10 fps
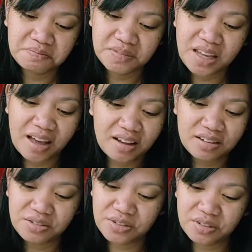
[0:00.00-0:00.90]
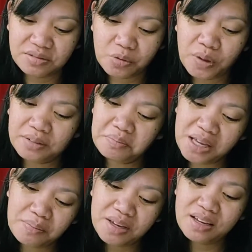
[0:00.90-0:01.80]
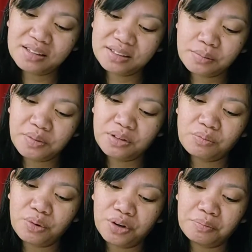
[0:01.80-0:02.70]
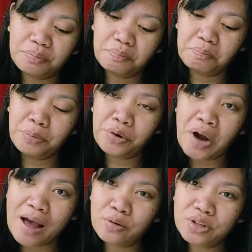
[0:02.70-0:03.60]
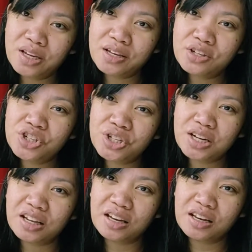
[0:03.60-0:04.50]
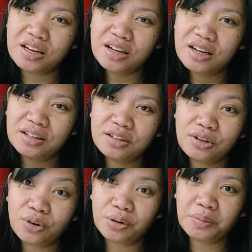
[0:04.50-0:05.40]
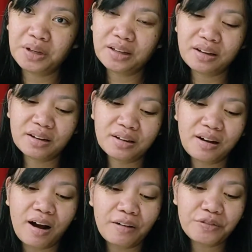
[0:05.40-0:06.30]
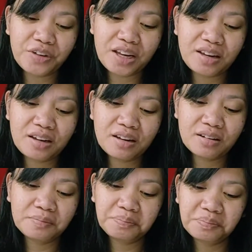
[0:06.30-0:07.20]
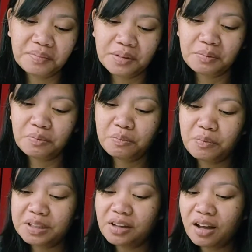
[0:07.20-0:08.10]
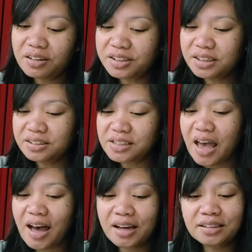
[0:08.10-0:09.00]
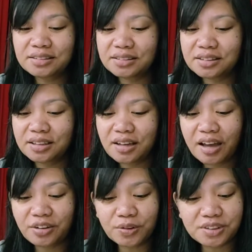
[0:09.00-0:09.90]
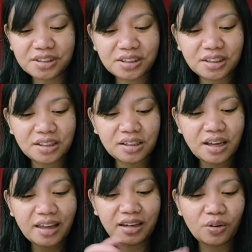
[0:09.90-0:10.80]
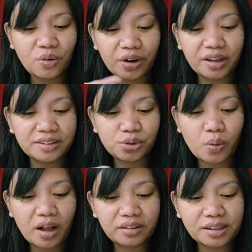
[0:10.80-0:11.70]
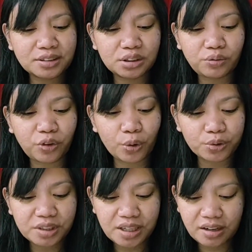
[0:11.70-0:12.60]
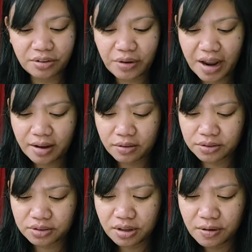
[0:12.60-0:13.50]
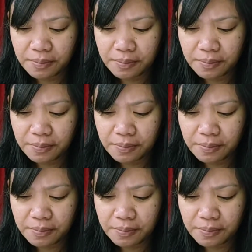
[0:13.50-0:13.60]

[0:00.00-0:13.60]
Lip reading: Yeah, well, maybe it's a bit more brownish than the normal coffee, but other than that, I don't see any oil as well that's floating around.